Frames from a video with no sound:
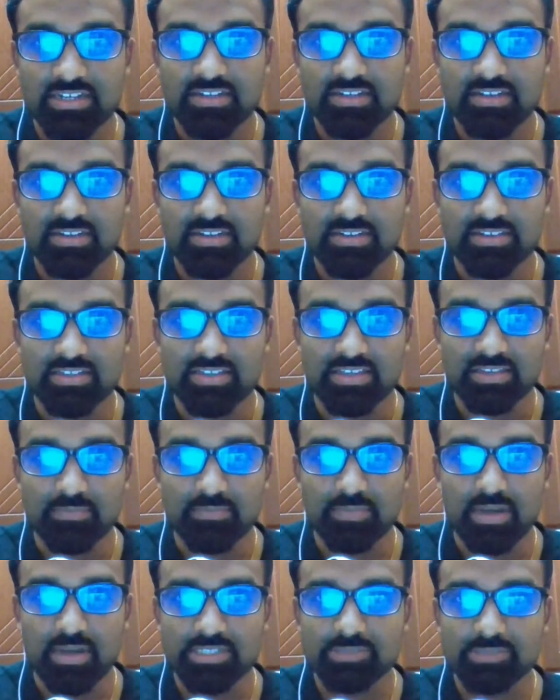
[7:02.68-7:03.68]
enlisted
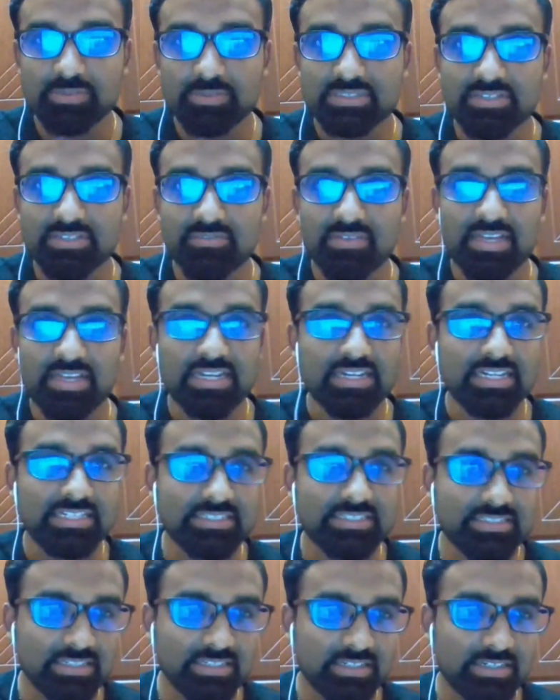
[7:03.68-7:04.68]

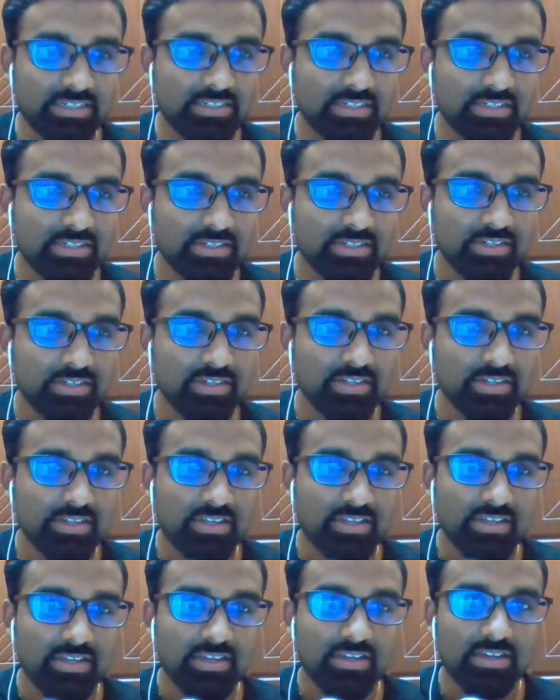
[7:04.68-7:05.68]
uh,
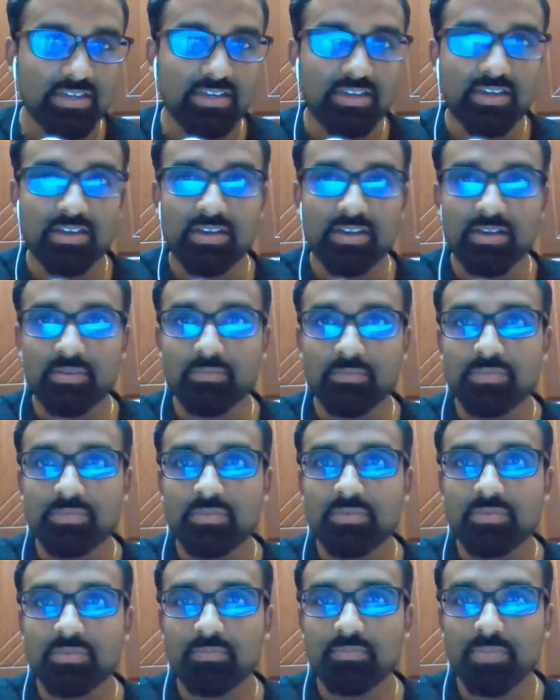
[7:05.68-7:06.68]
before joining the
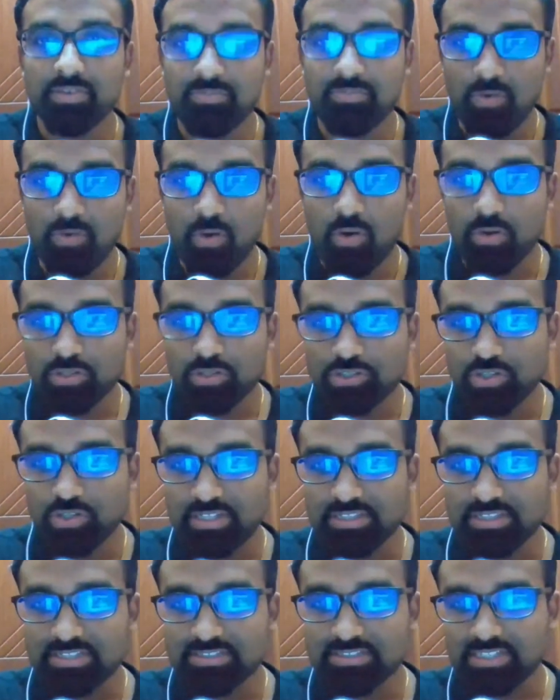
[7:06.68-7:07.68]
session, so I would
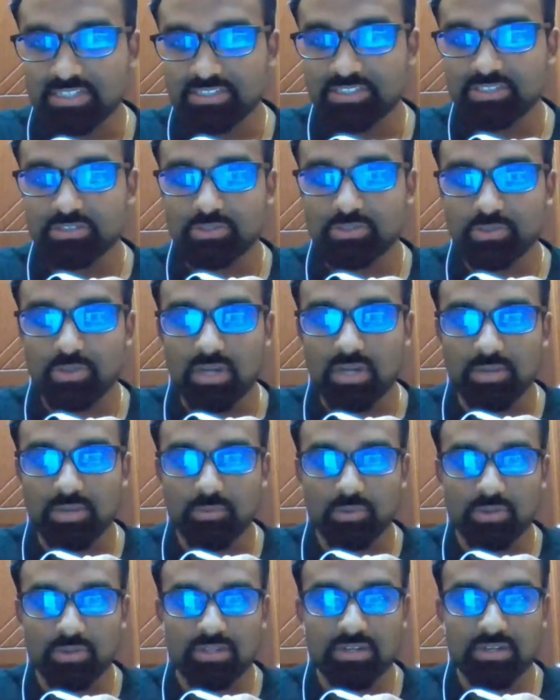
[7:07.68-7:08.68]
like to
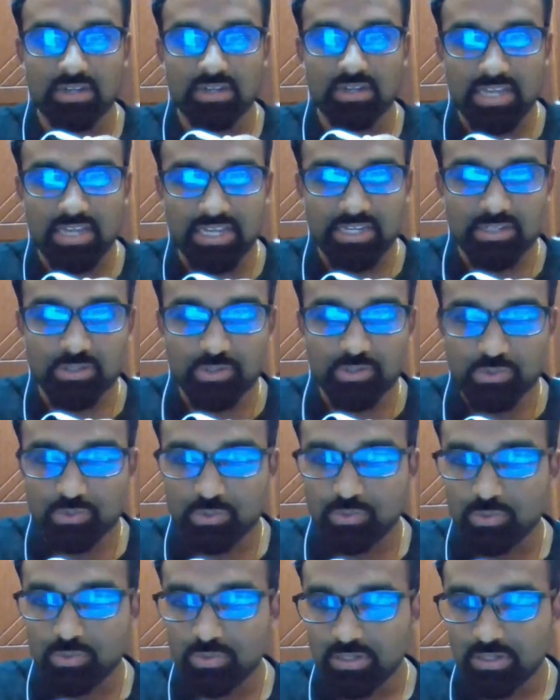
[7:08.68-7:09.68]
start off with a
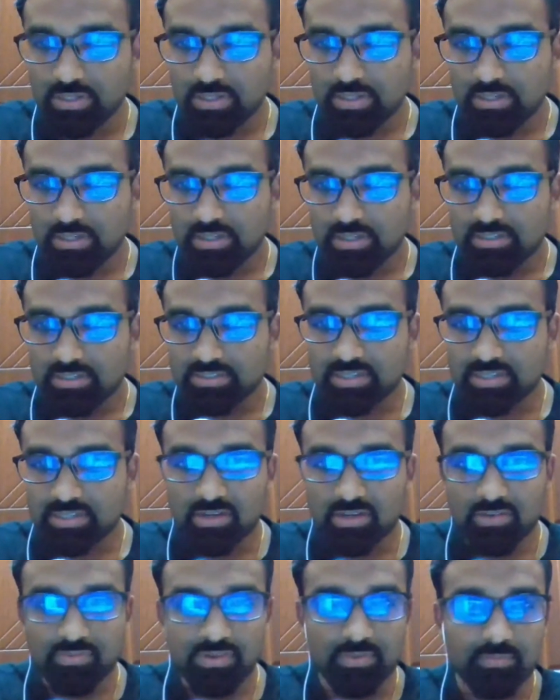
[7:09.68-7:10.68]
bit of introduction
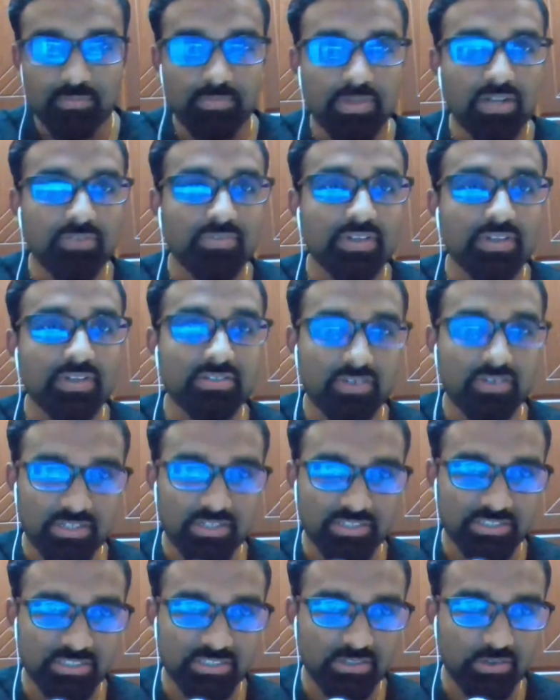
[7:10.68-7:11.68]
on
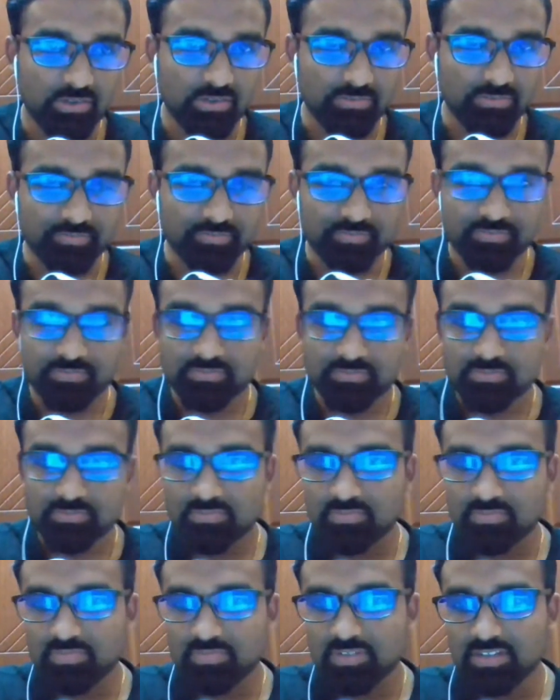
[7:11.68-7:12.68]
the
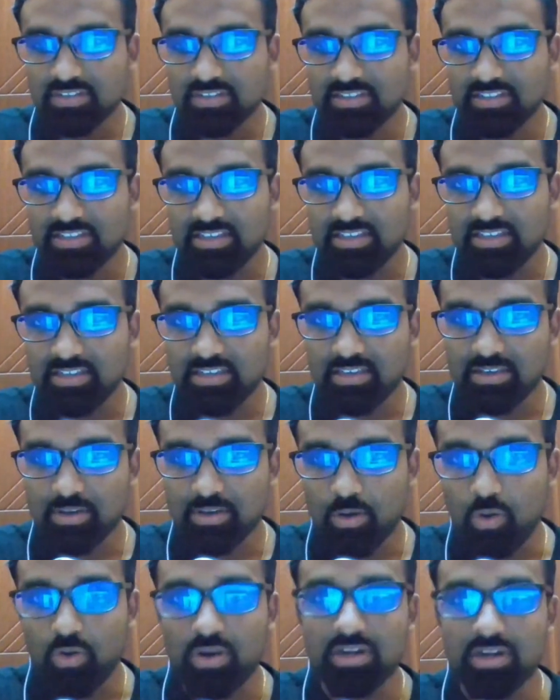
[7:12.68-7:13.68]
organizers
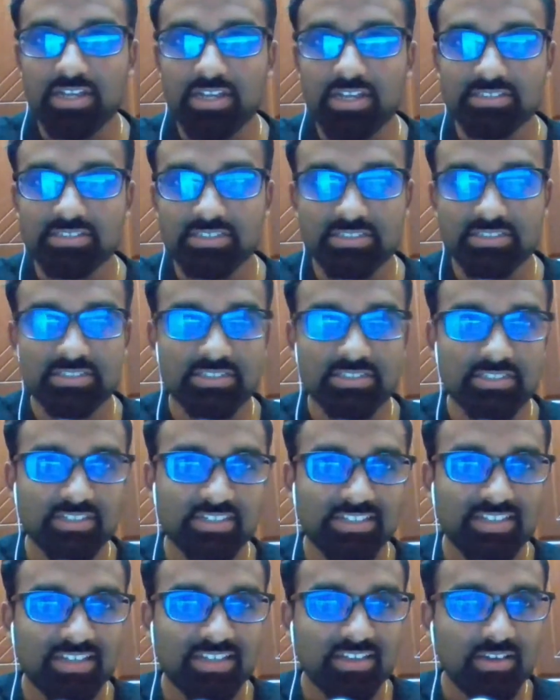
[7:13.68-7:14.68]
for today's
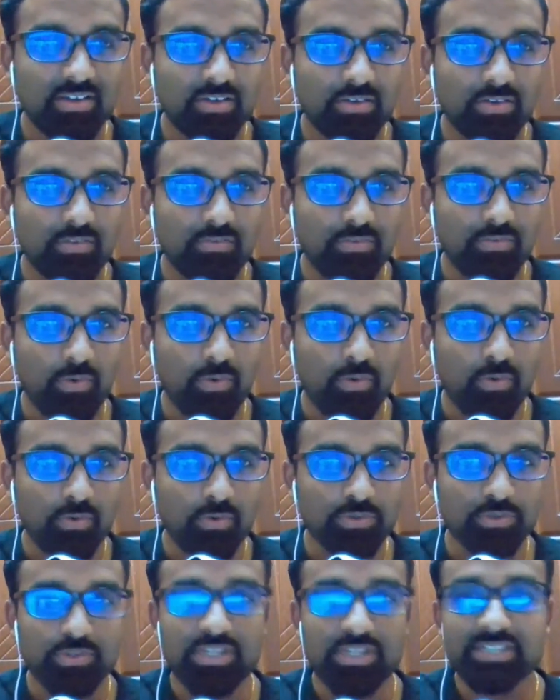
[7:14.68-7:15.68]
session. Okay, so
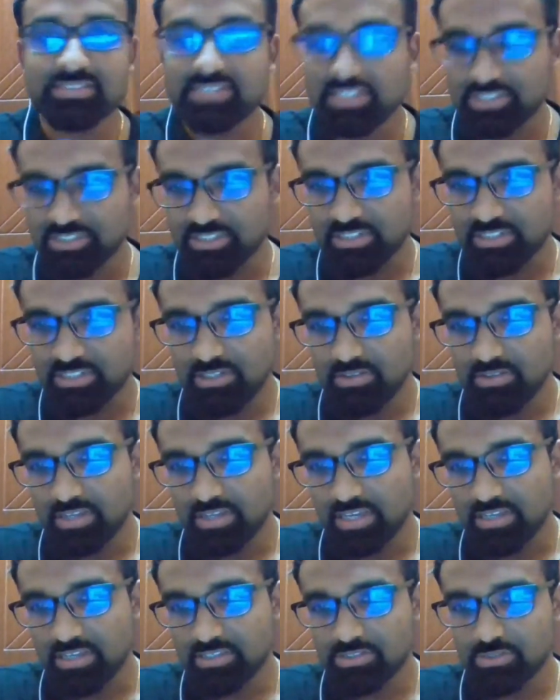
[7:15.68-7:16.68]
I have a
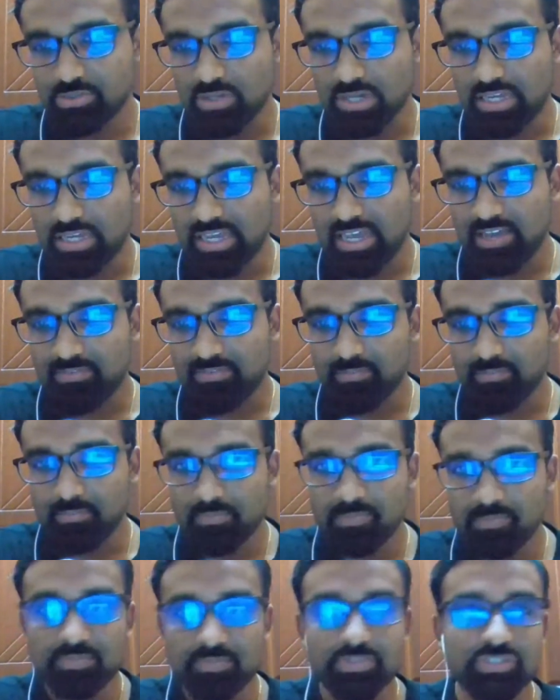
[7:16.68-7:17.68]
short slide
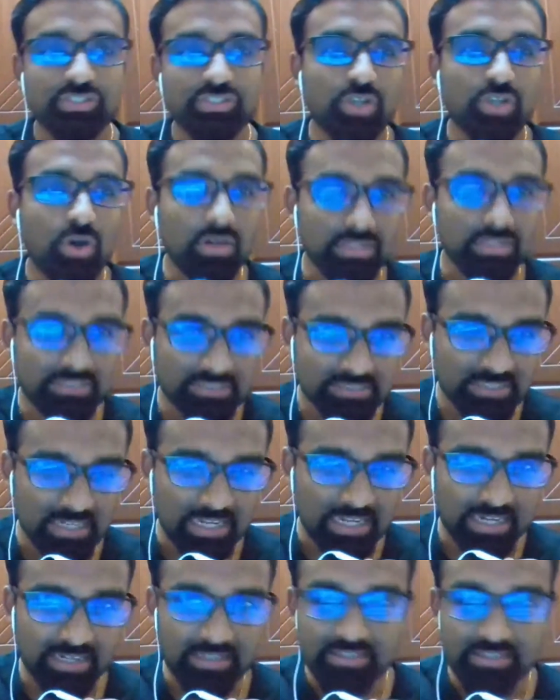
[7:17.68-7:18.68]
to
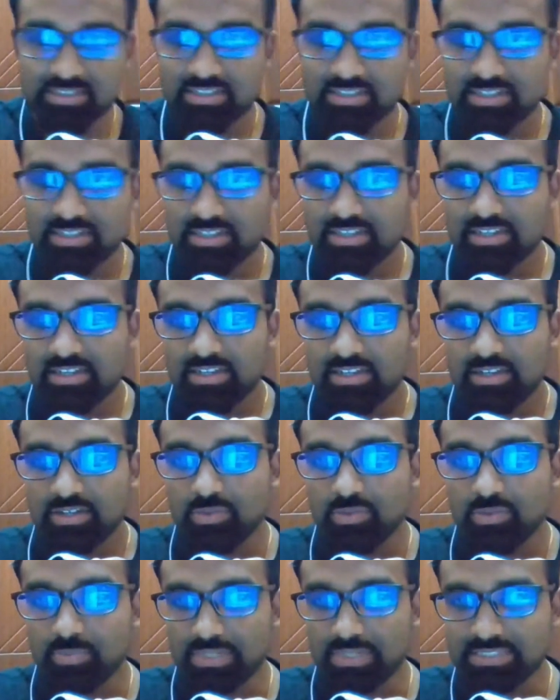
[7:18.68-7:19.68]
present here.
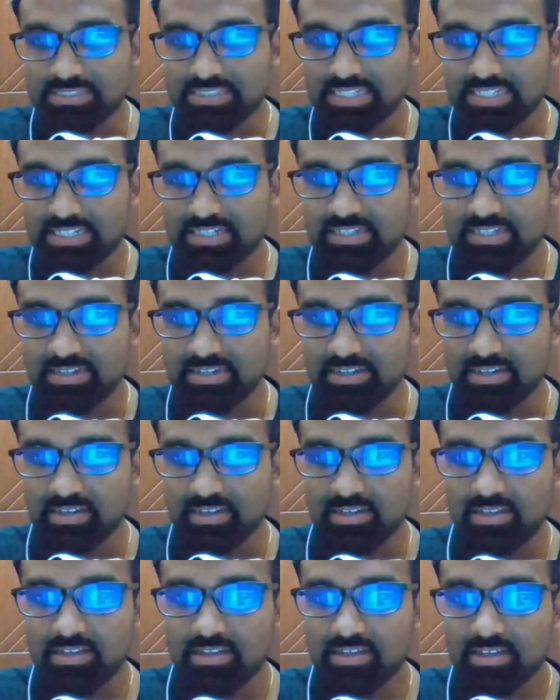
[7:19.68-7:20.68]
So I'll be
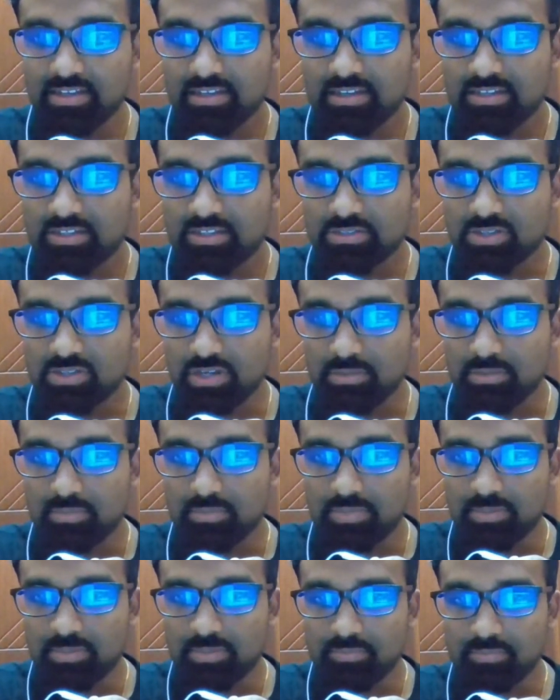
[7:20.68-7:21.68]
presenting my
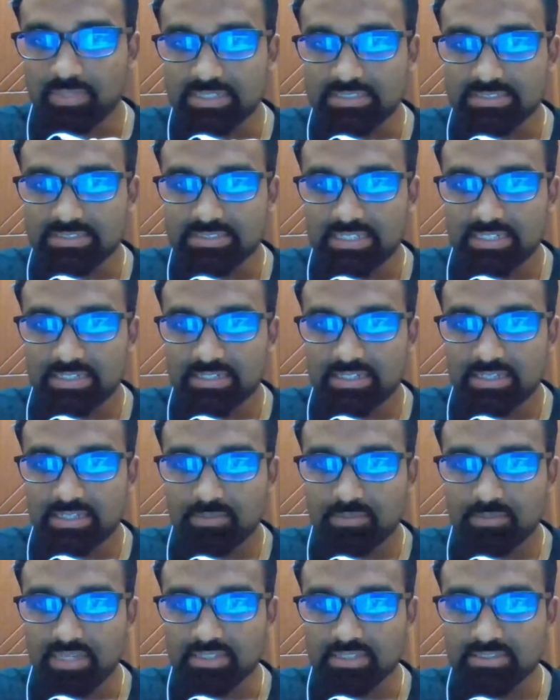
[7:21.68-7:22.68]
slide
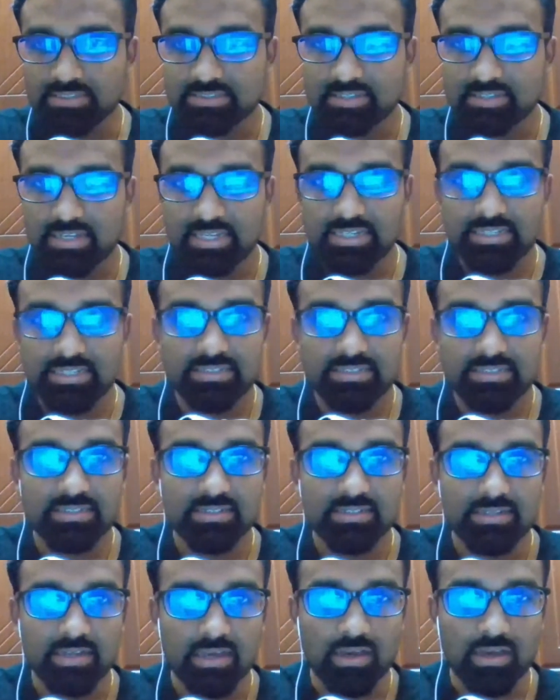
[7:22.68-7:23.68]
now.
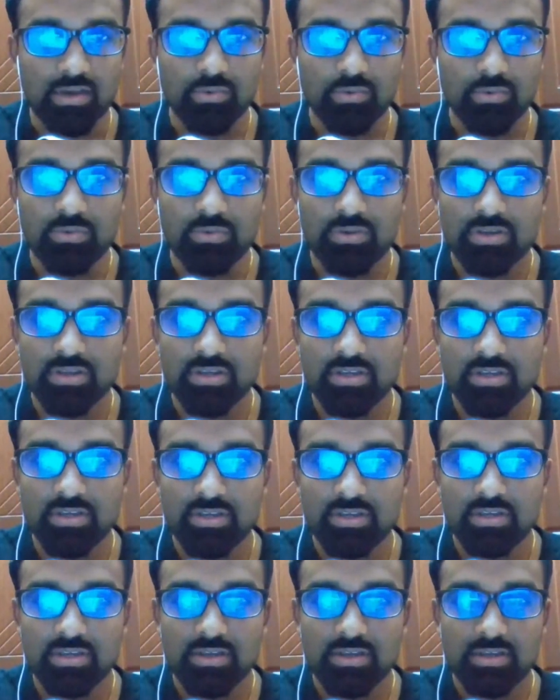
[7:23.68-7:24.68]
All
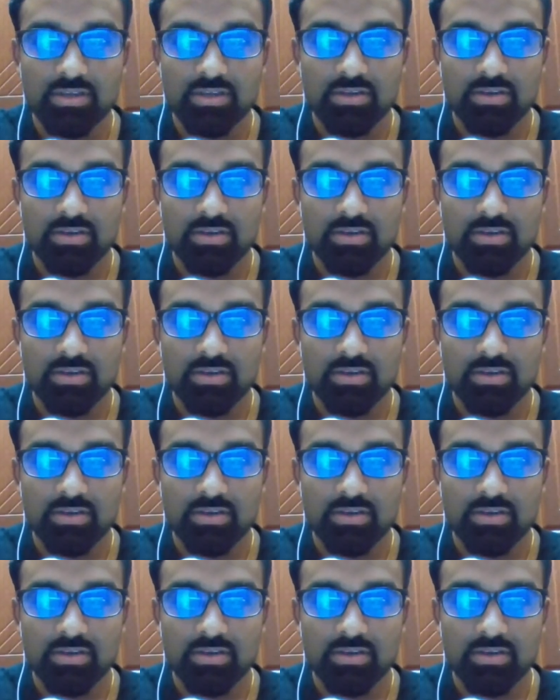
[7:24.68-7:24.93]
right.